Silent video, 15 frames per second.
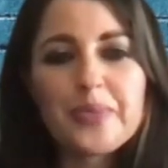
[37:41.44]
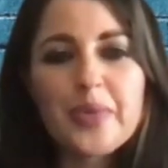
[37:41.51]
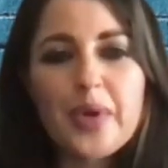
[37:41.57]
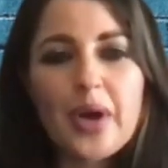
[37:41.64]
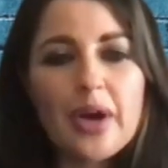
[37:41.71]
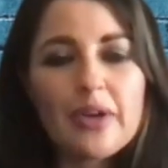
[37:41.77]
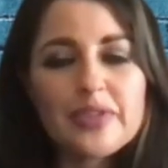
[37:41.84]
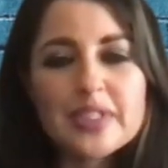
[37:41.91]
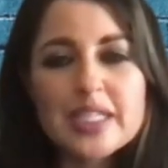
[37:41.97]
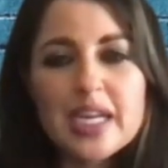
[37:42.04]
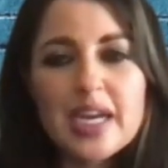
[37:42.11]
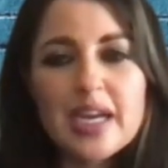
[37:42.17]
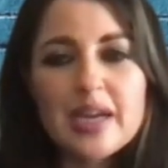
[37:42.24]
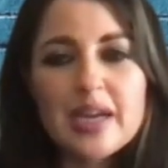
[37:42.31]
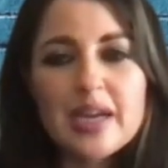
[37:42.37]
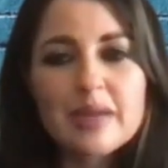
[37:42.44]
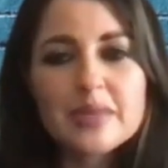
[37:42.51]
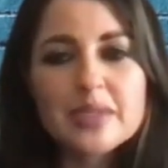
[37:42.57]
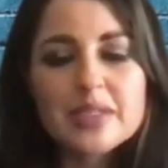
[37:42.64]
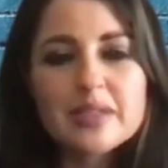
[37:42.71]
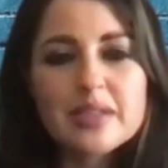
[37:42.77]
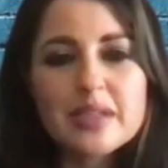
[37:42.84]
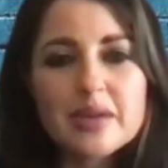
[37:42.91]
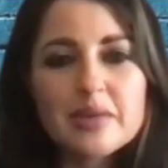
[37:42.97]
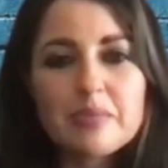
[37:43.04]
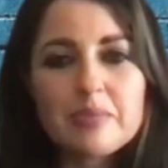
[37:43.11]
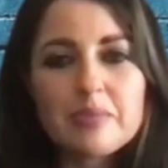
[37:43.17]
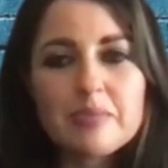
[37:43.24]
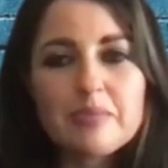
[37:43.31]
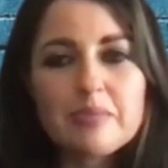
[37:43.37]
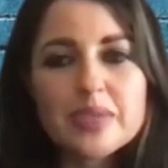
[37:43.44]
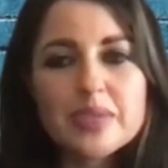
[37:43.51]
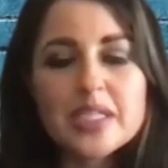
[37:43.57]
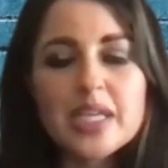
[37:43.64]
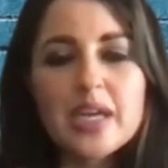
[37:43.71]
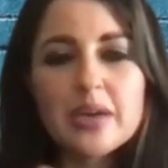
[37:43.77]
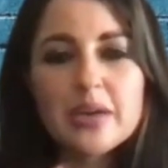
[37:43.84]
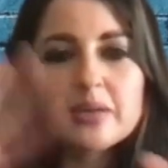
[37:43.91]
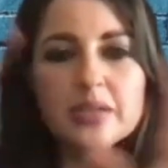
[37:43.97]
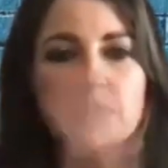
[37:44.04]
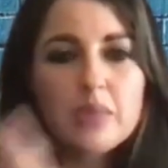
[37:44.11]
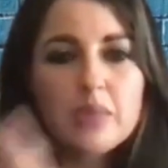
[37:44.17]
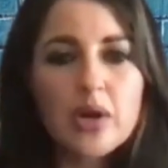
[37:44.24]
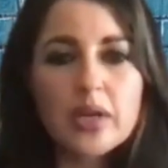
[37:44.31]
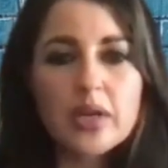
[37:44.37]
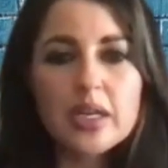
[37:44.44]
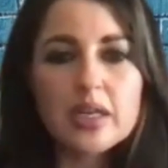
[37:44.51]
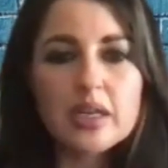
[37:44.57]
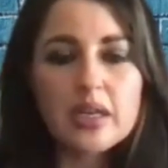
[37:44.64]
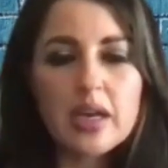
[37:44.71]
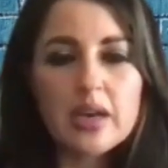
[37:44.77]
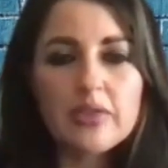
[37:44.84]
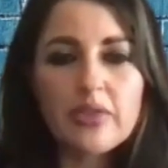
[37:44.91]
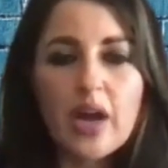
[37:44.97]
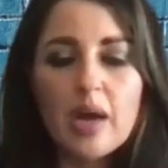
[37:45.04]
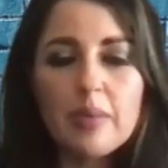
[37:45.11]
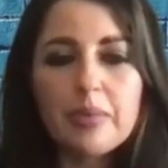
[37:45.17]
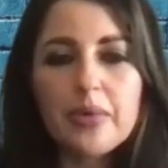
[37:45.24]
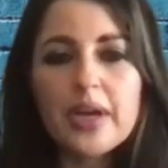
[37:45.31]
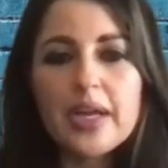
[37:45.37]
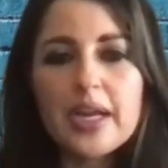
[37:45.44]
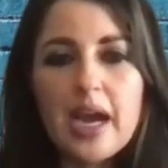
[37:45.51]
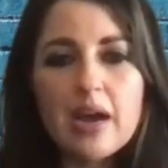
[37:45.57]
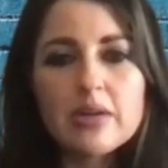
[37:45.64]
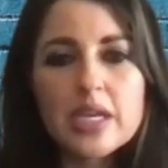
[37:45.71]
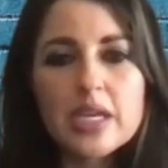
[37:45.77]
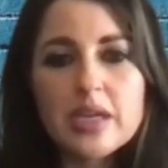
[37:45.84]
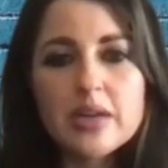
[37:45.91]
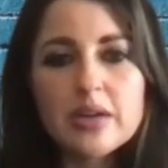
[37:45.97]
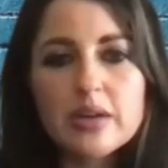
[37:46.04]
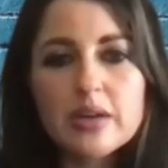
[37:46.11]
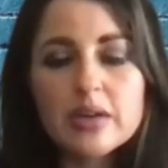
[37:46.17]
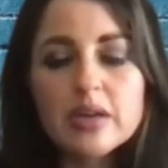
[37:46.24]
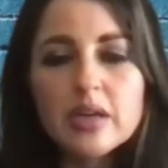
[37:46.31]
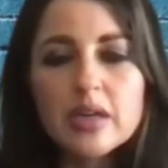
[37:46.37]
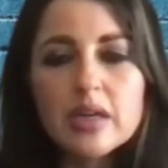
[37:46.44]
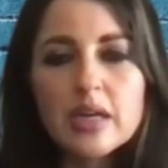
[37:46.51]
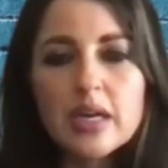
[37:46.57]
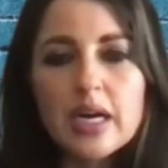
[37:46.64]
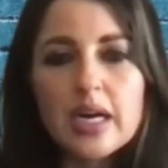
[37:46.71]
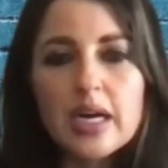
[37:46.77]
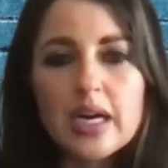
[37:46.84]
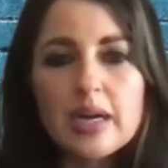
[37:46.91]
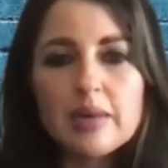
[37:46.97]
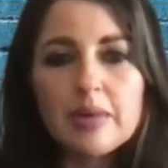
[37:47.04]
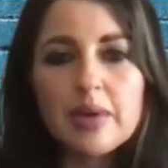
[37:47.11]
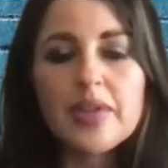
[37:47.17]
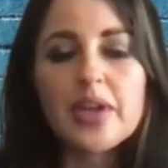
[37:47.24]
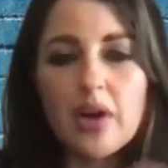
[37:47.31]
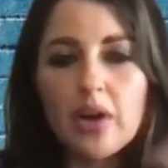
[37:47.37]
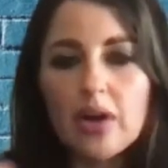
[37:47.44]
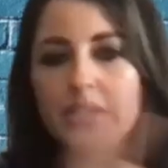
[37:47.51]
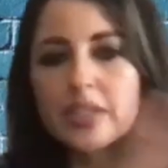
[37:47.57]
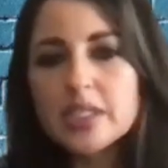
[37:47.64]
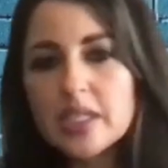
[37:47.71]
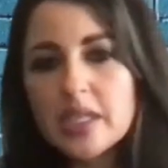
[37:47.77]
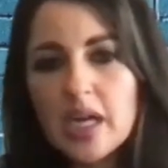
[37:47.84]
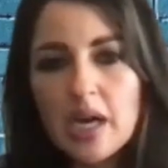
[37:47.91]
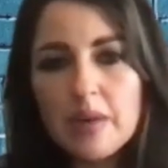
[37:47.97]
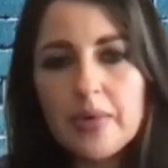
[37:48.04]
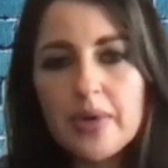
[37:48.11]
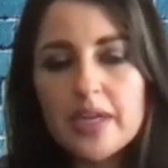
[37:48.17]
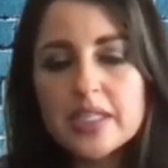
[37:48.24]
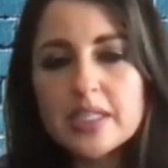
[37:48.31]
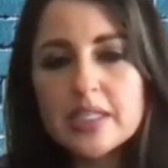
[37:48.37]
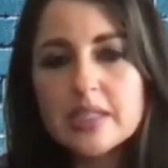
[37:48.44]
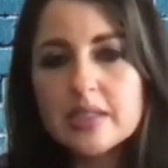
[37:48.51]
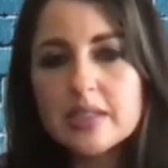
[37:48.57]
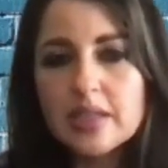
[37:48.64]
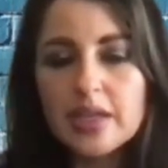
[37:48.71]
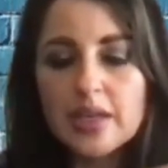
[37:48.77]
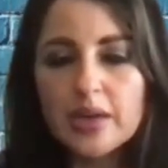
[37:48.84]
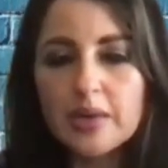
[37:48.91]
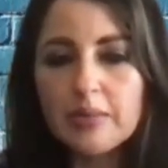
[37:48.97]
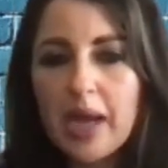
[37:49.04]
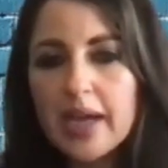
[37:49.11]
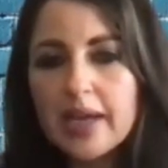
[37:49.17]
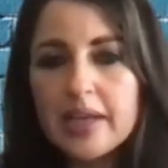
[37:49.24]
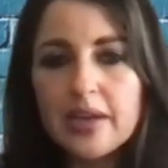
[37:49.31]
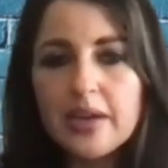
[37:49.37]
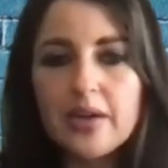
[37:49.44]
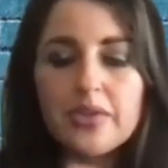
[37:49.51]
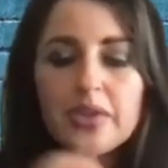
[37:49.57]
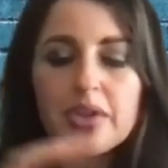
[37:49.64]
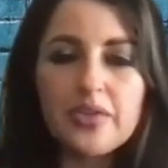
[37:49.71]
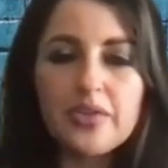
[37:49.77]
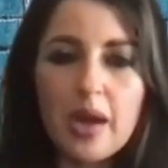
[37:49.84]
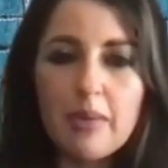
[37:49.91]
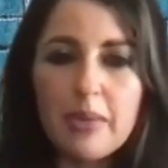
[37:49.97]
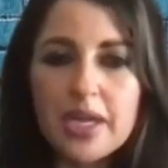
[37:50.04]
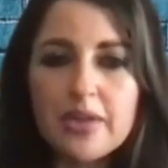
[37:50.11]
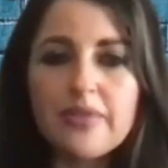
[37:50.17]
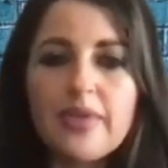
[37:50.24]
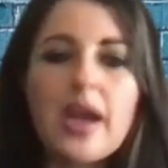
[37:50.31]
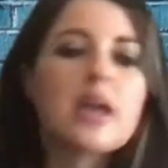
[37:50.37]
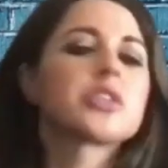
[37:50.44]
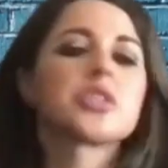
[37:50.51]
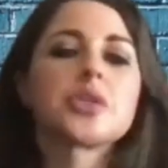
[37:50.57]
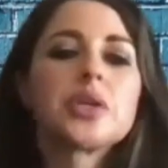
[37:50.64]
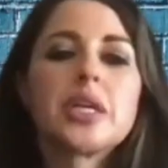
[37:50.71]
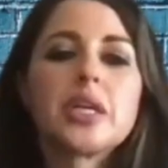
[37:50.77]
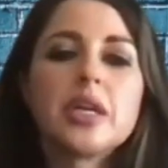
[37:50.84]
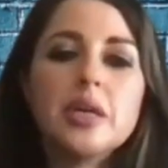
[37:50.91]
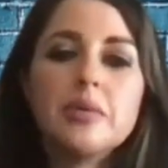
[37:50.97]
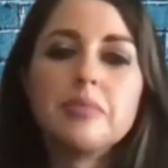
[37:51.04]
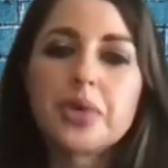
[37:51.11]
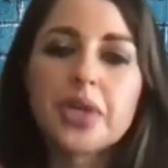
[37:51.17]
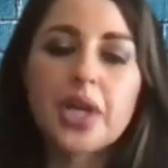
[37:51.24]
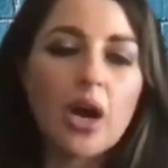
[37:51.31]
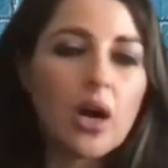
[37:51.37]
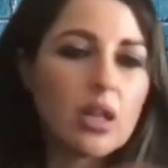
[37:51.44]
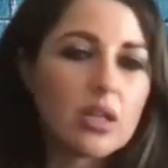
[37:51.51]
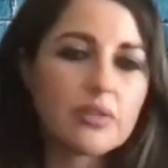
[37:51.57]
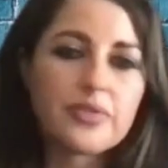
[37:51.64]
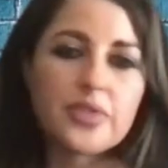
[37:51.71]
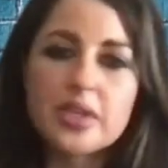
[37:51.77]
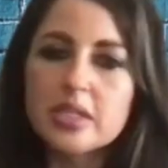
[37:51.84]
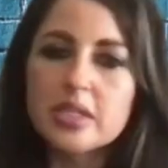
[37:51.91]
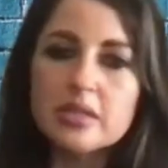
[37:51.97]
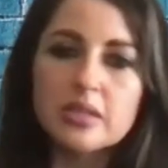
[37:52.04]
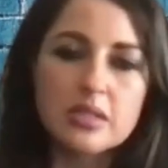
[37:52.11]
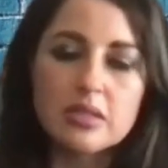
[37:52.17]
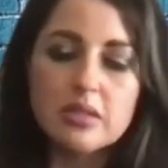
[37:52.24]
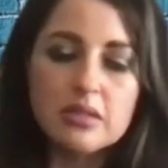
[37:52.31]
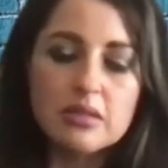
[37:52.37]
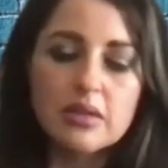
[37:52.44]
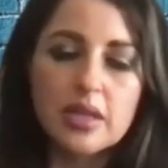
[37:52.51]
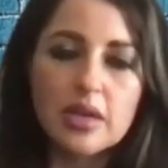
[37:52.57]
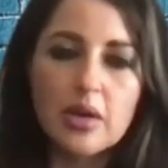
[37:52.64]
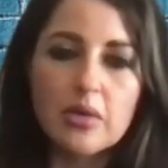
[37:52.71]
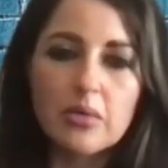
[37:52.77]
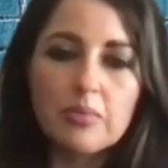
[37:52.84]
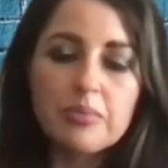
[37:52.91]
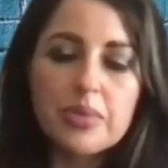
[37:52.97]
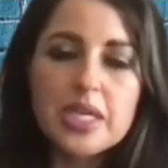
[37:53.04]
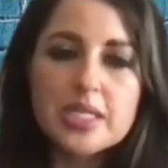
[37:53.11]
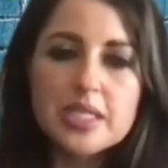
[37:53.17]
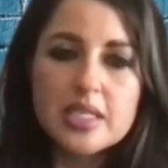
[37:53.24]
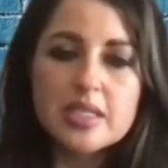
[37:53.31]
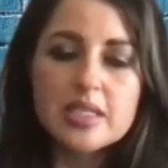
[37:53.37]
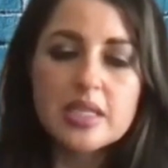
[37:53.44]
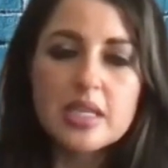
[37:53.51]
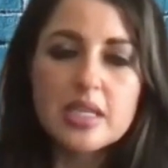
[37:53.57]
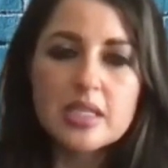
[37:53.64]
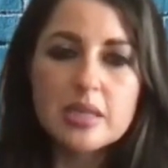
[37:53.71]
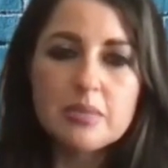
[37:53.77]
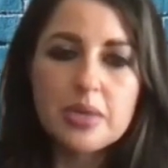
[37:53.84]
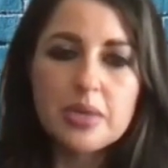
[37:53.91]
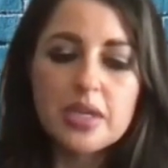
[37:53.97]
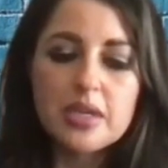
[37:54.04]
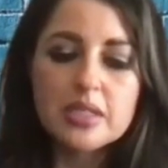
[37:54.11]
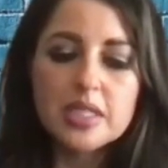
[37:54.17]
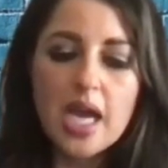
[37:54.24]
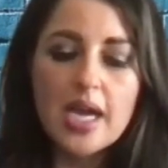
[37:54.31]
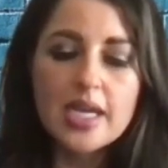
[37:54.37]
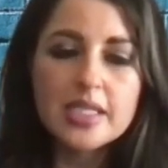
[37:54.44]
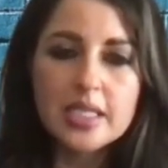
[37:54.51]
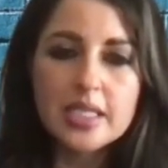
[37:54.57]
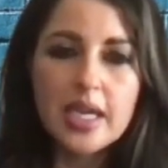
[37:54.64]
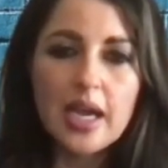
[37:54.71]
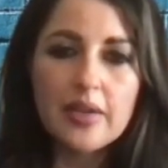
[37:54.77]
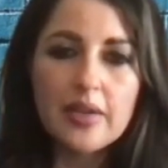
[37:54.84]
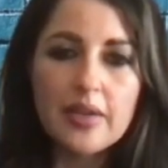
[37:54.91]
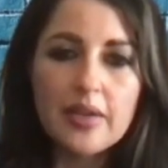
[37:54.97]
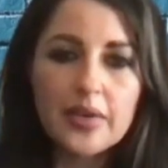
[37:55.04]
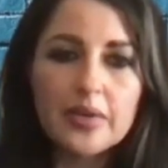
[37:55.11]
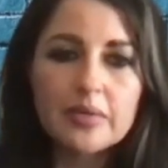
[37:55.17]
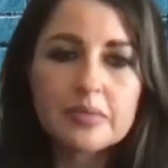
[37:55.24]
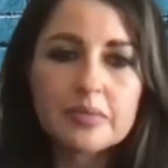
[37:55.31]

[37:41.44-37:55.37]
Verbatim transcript: oftentimes you know sales and marketing kind of operate out here um, and then r&d operates you know back here and then you've got manufacturing but all of these you know pieces need to be tied together